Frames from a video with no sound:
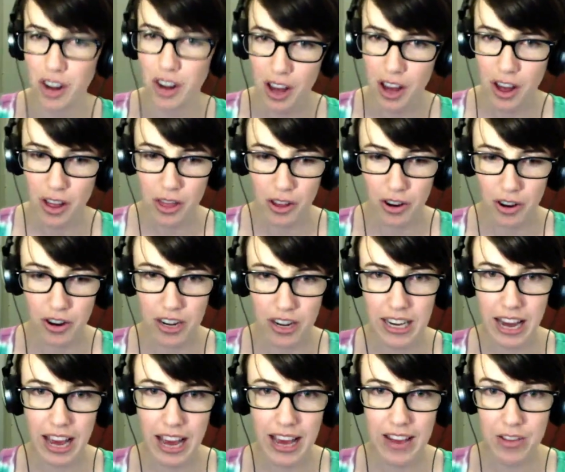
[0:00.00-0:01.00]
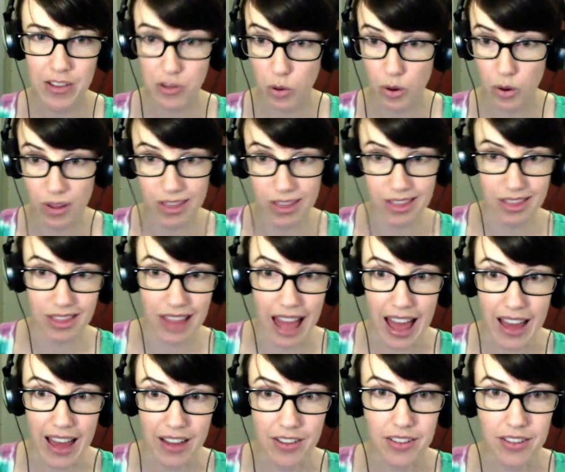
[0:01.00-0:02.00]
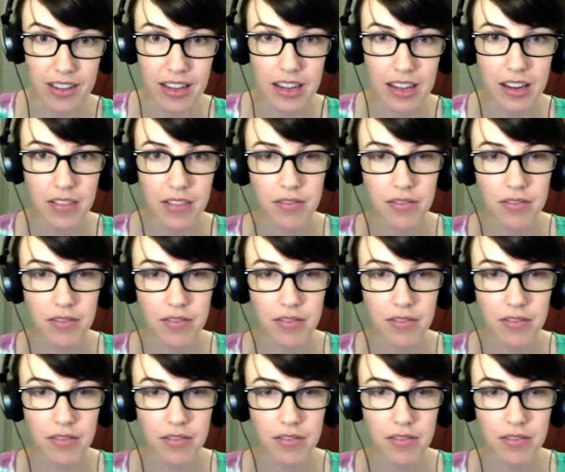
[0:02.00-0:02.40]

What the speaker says: 30 days or less in,